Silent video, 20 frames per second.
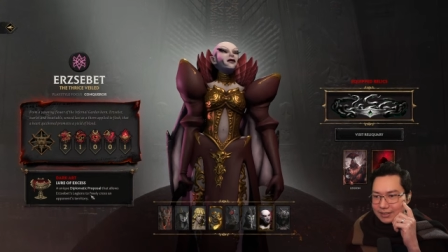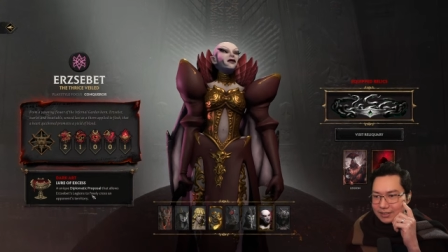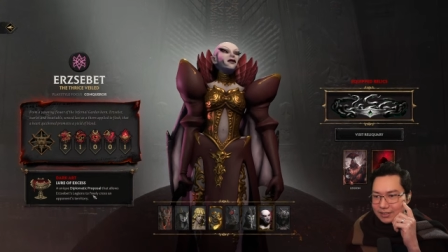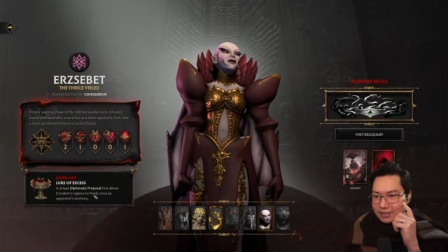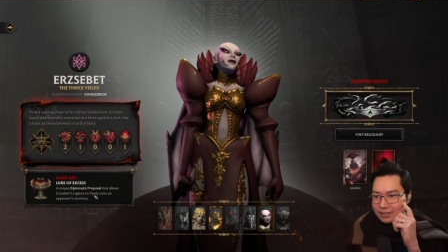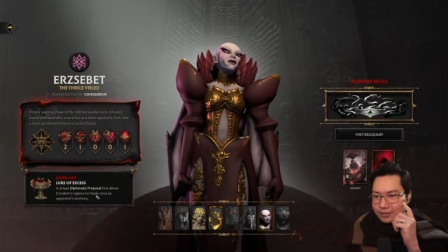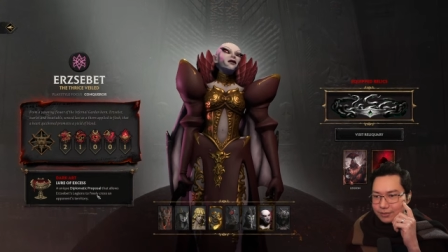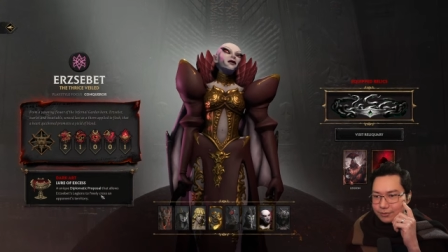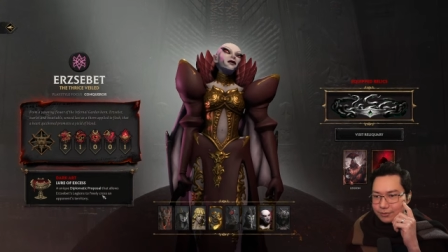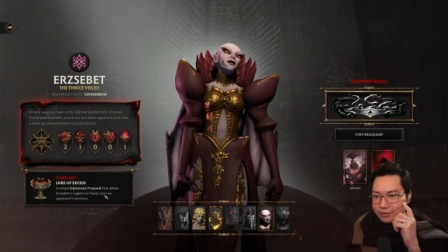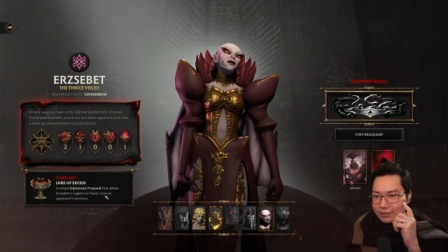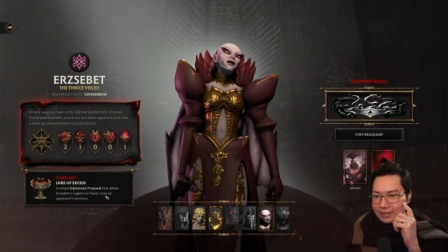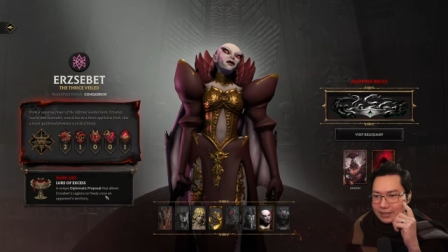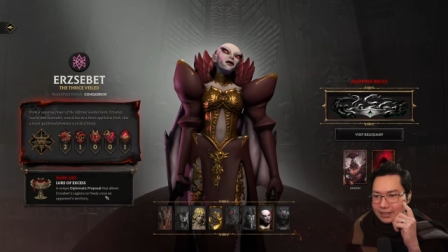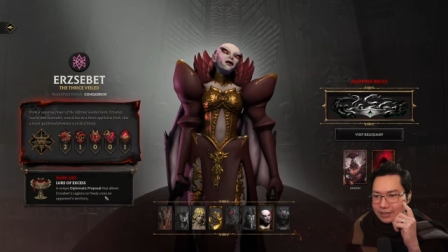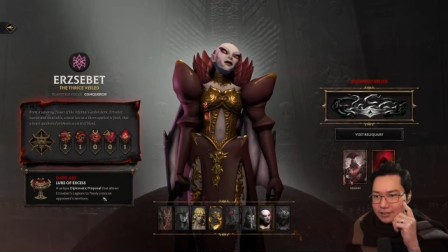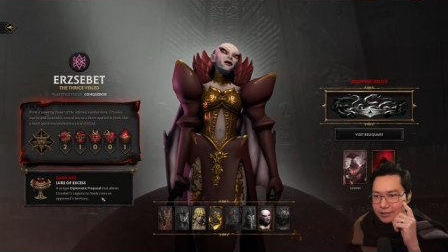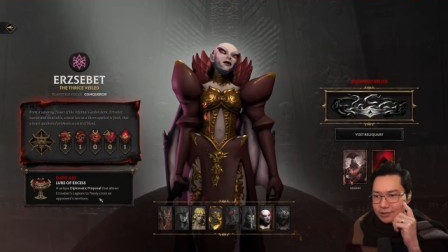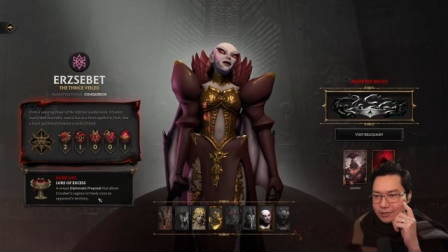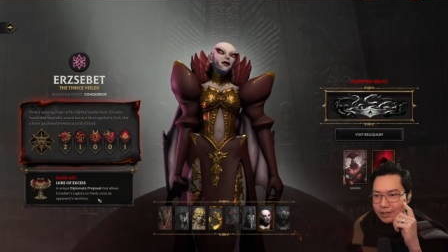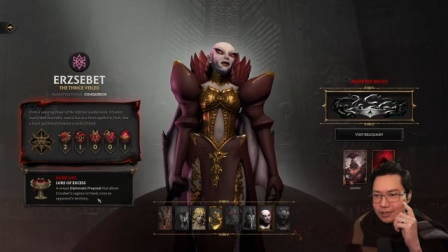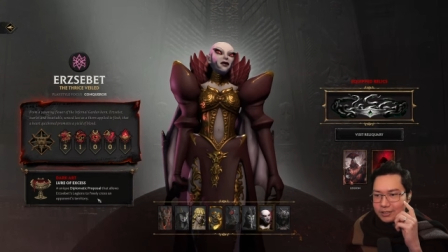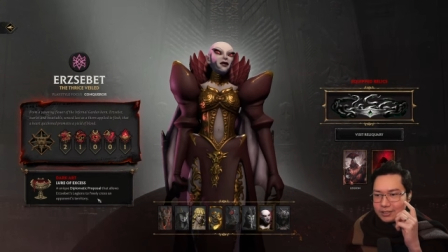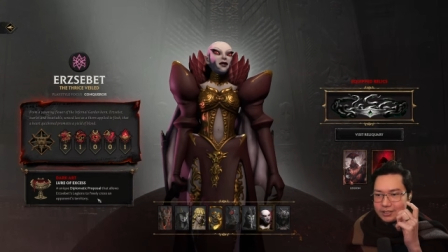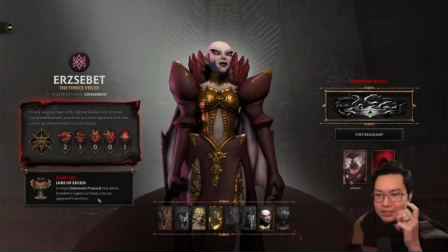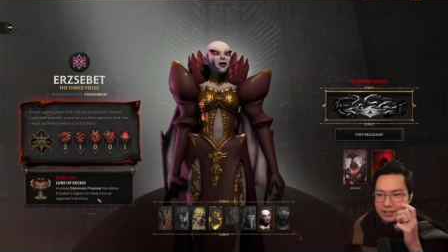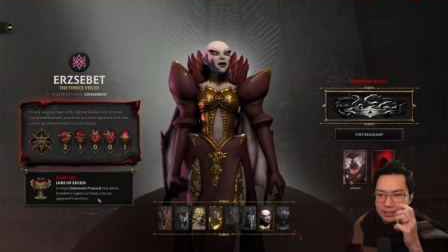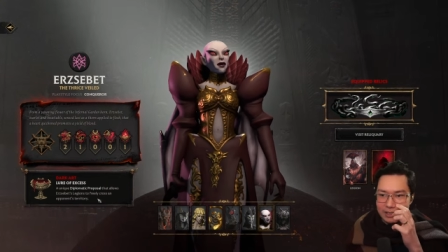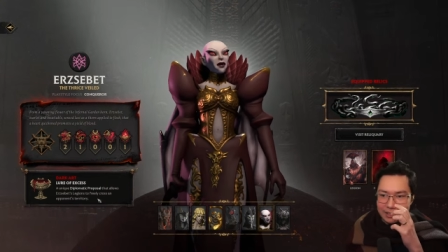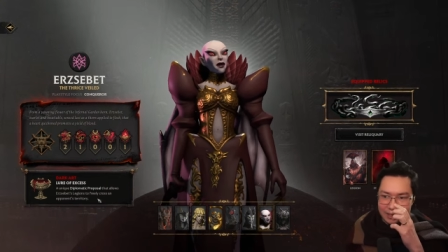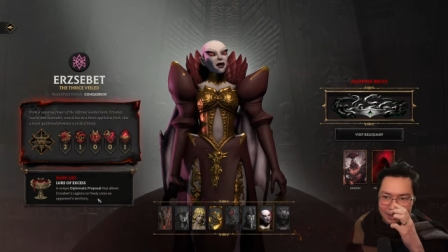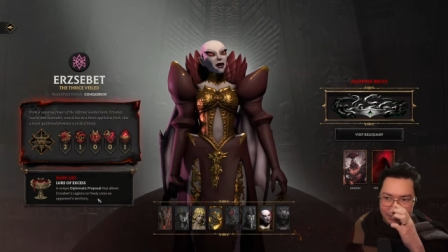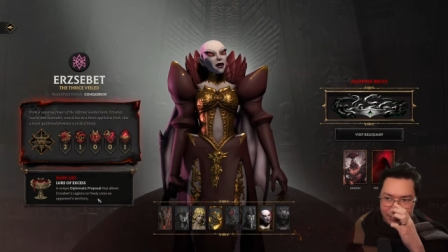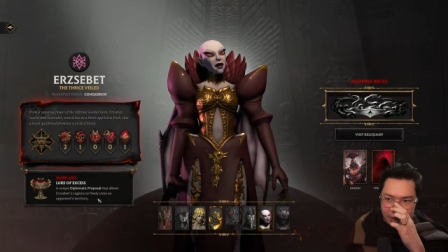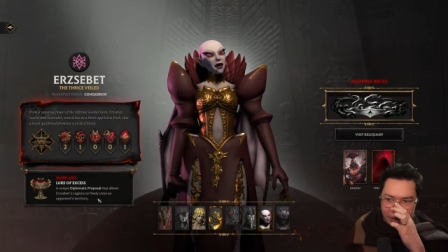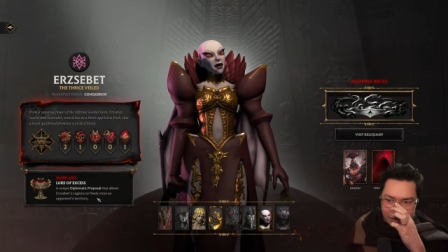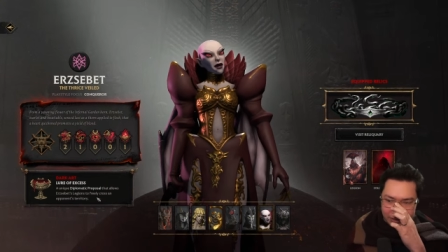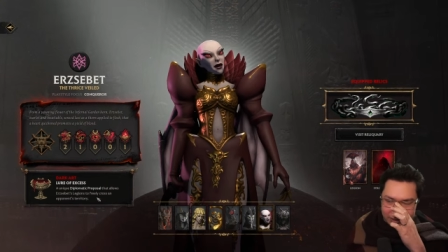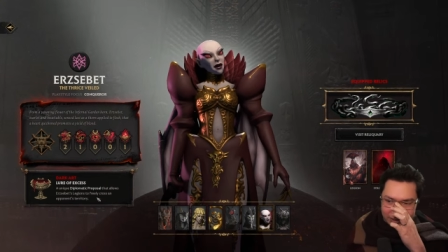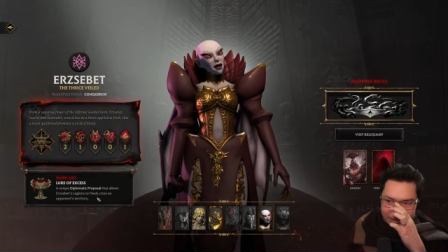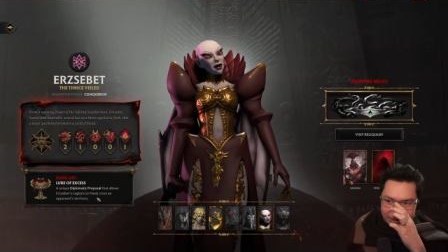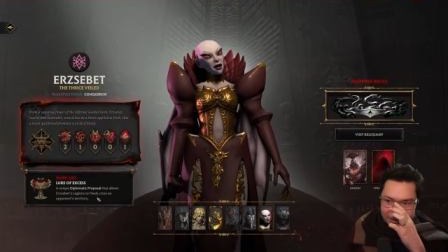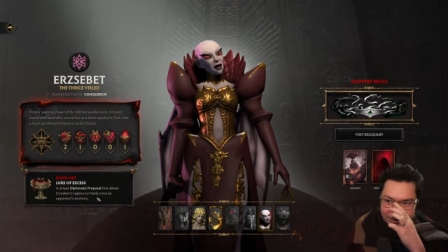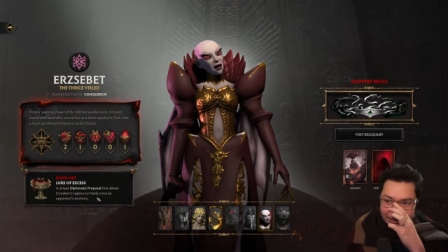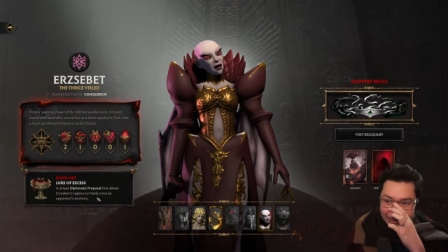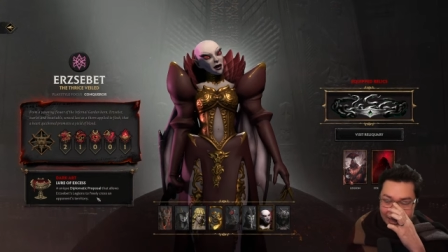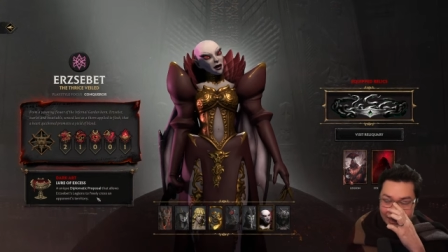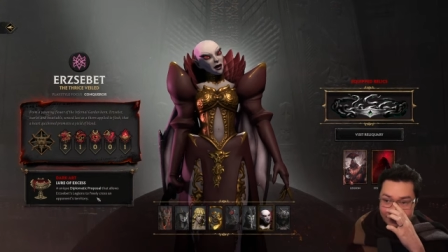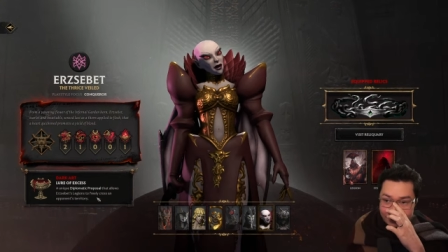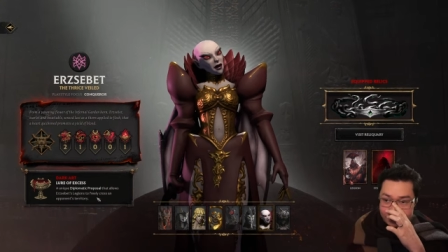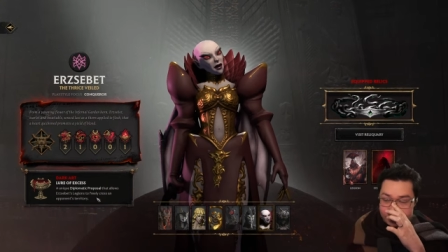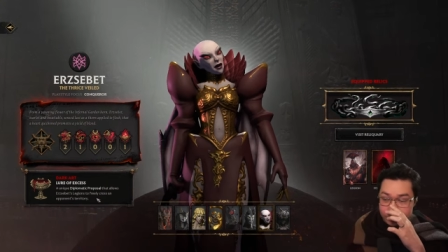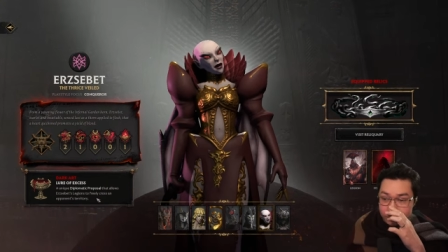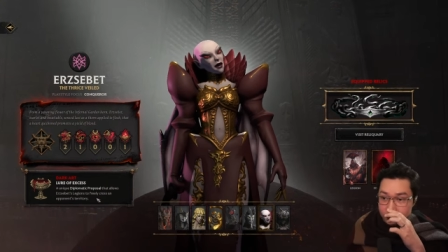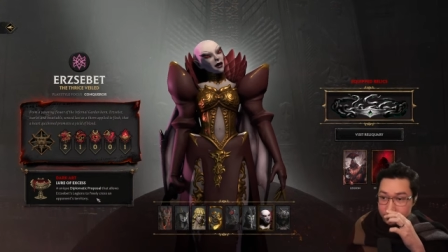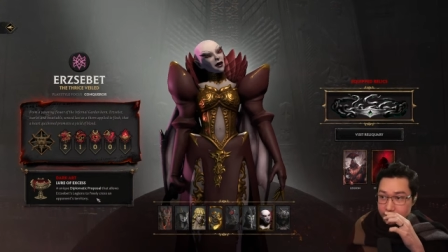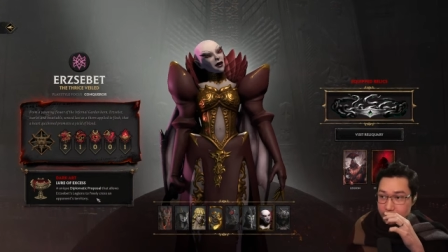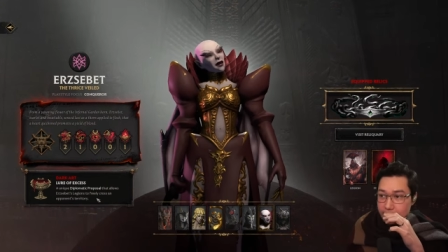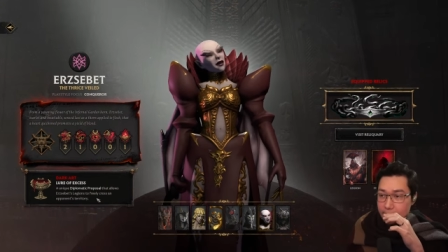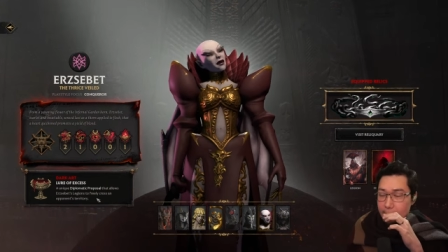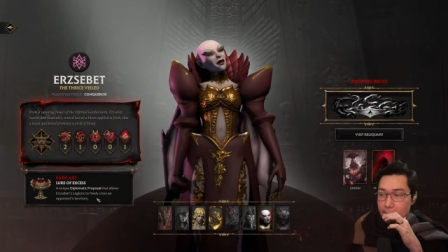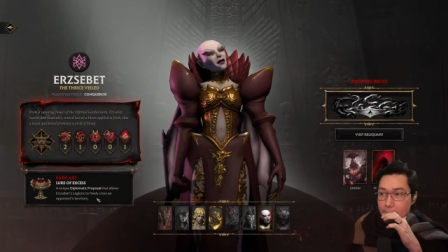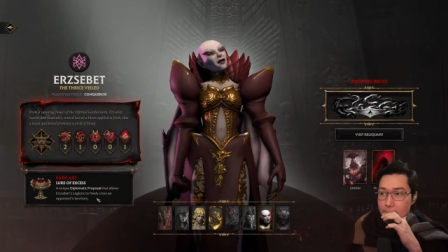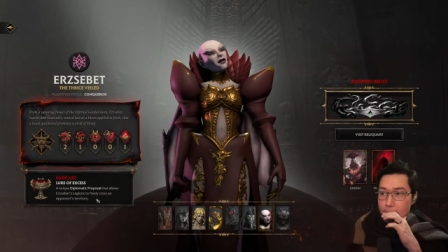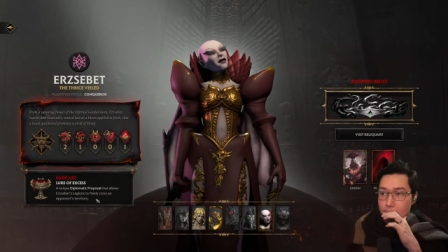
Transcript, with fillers: legions to freely cross an opponent's territory.